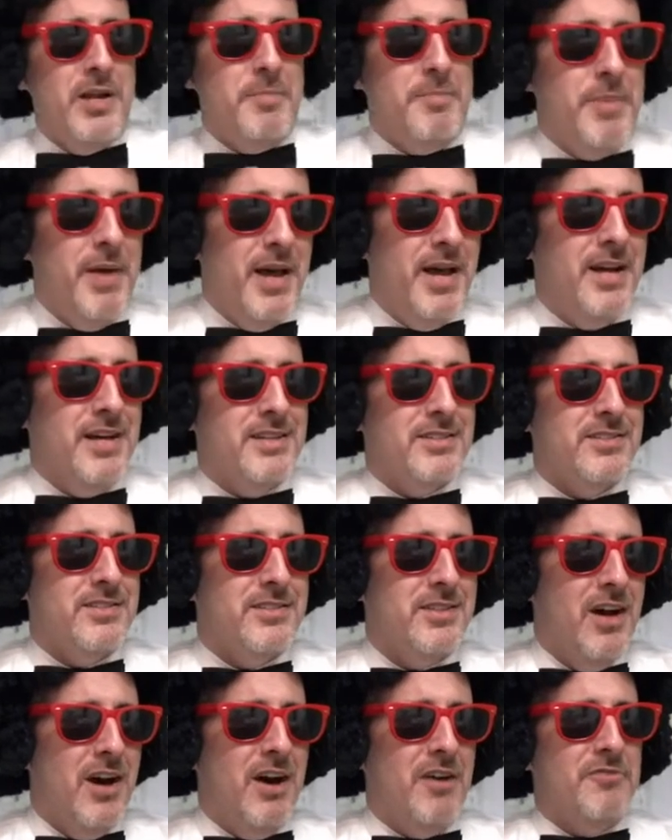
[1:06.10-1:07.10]
to pass
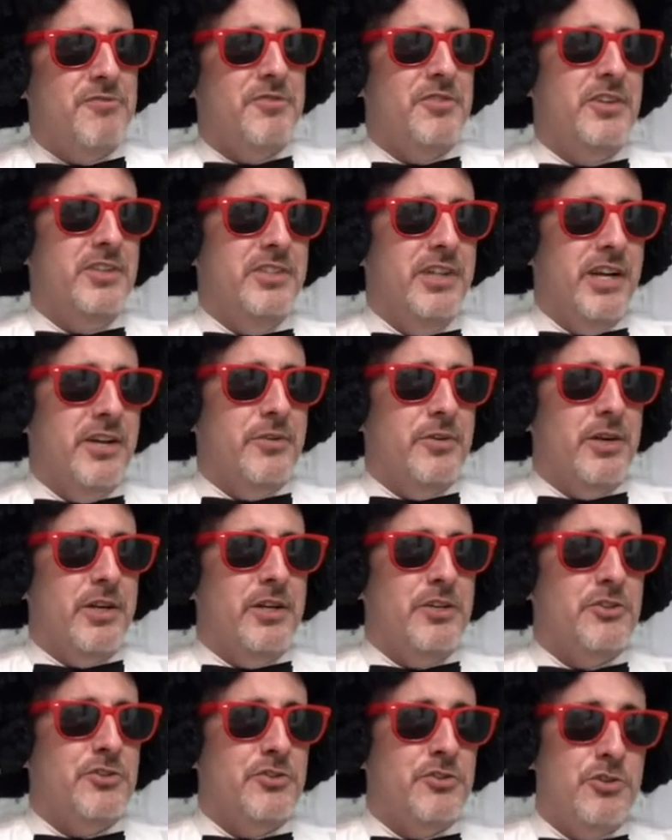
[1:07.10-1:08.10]
off the
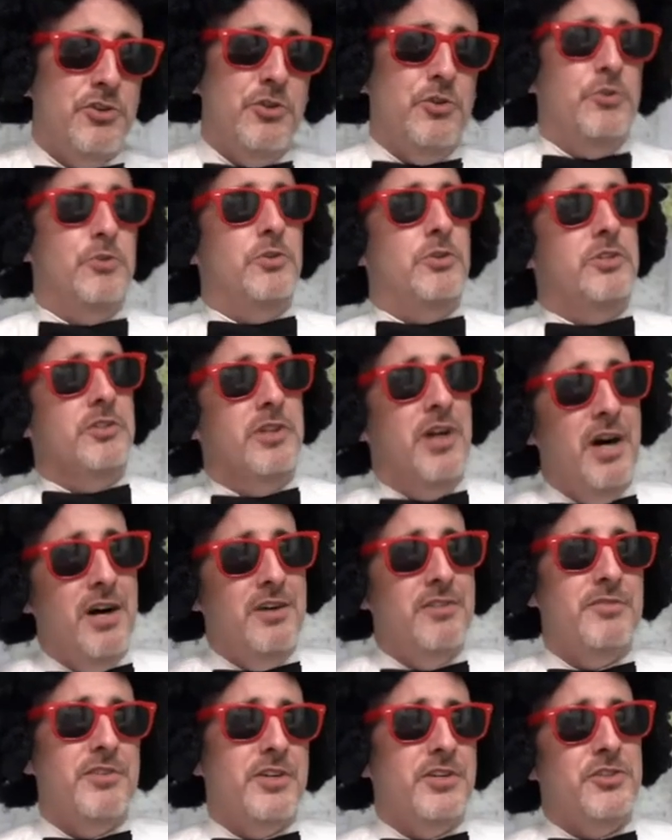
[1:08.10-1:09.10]
lyrics to
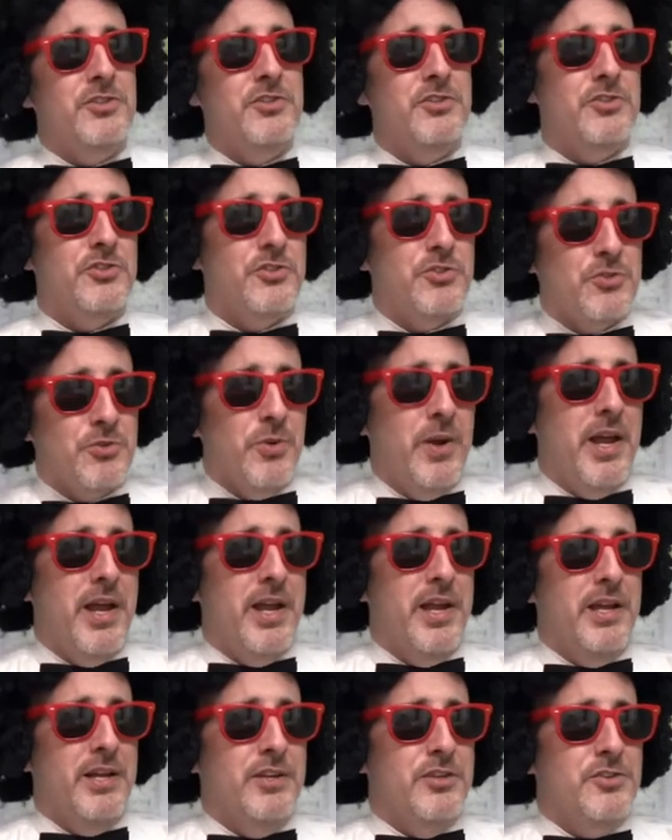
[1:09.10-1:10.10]
Love is
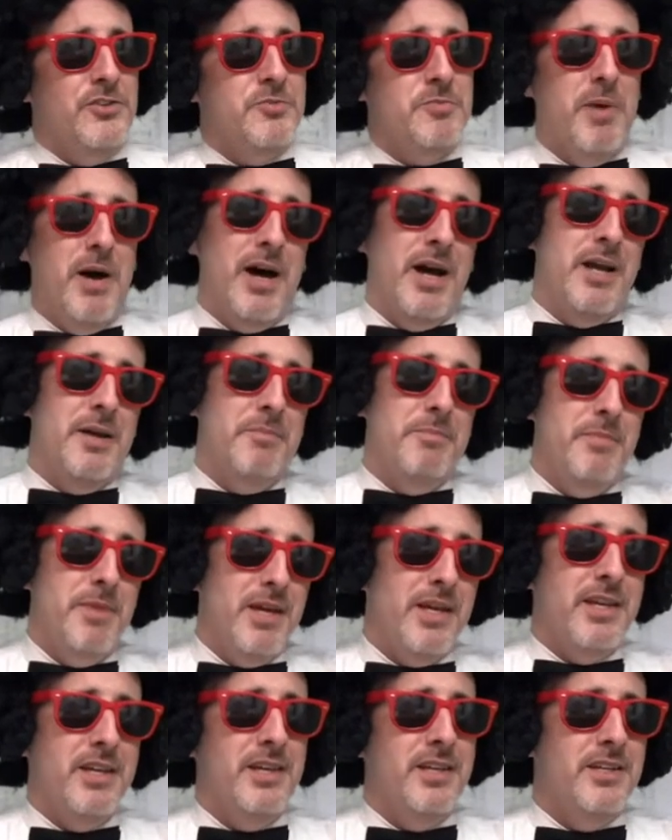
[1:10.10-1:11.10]
Strange by
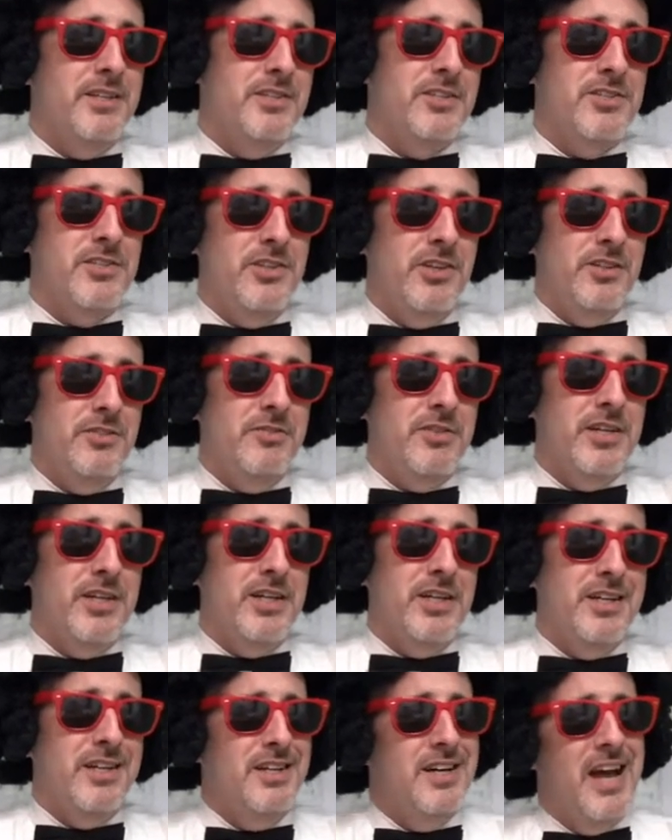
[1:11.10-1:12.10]
Mickey and
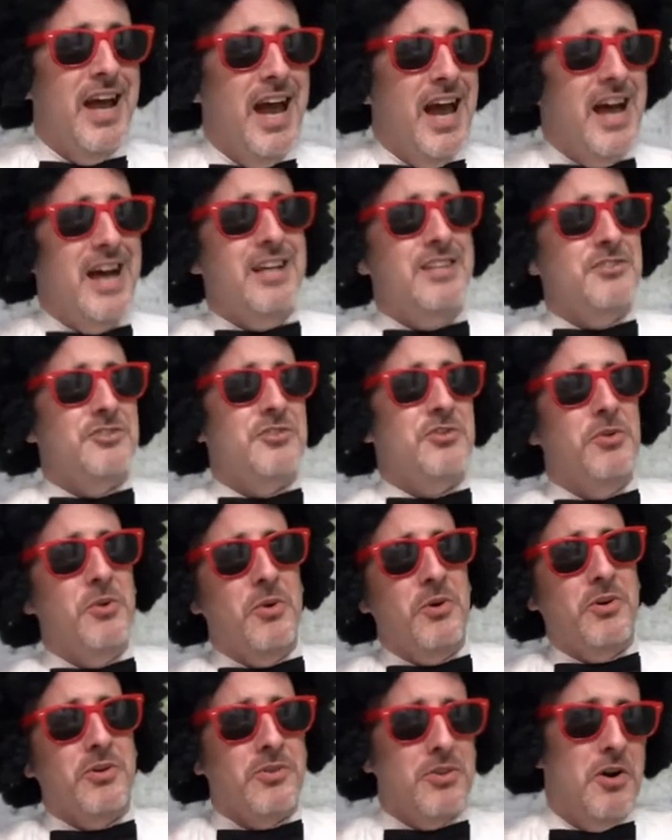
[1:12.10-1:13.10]
Sylvia as
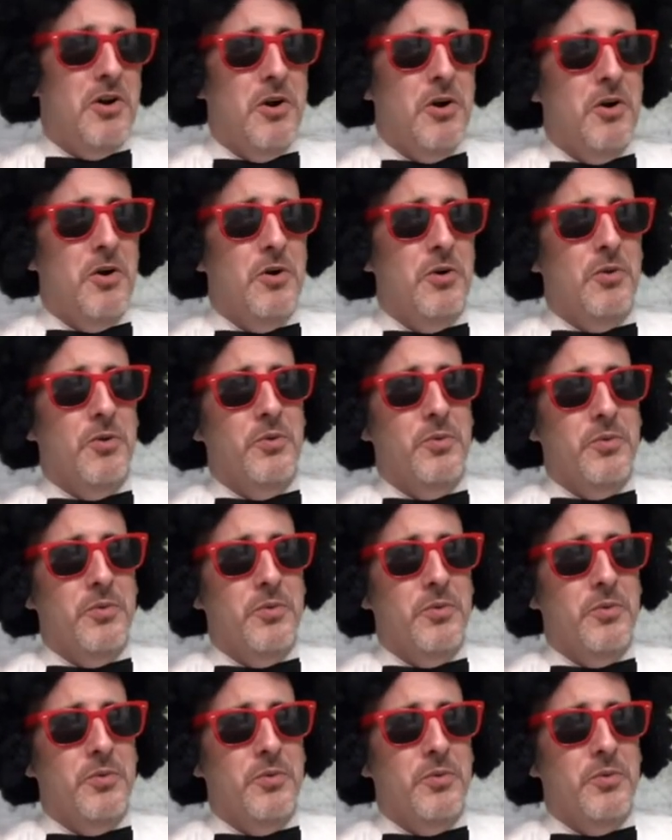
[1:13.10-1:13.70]
your own.